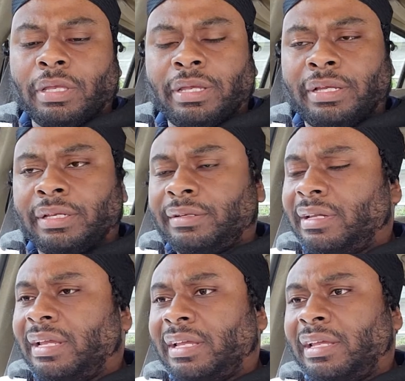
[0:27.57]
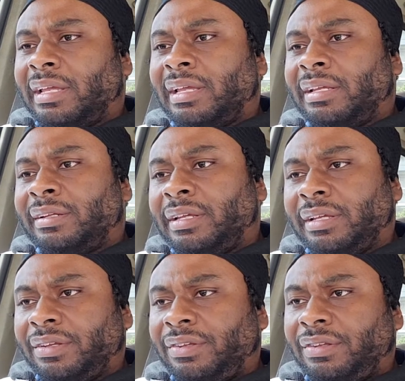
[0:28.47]
And, and, and
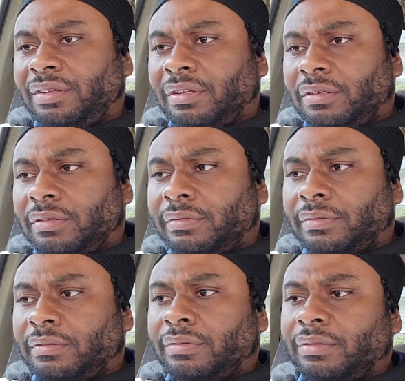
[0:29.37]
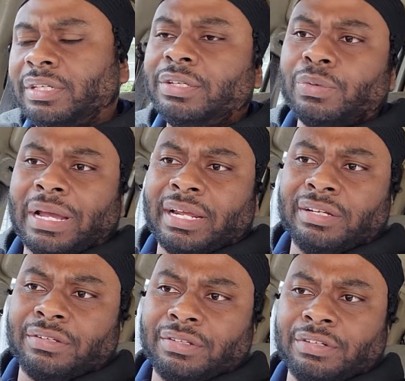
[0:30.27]
his D
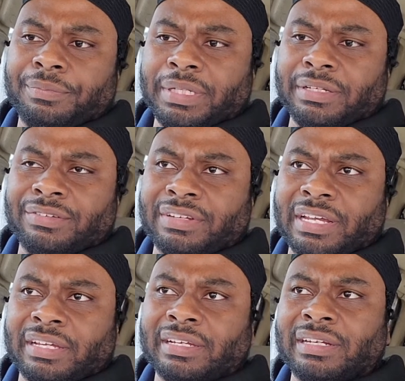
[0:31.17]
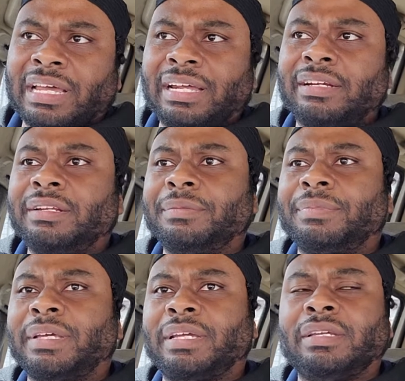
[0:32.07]
riders to be exact. A lot of them
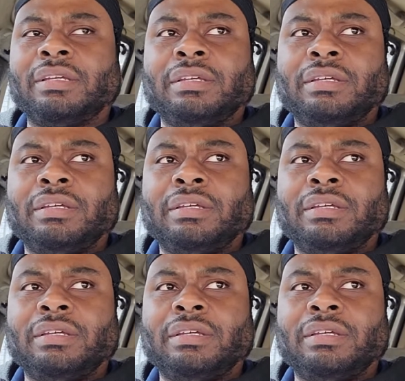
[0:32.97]
think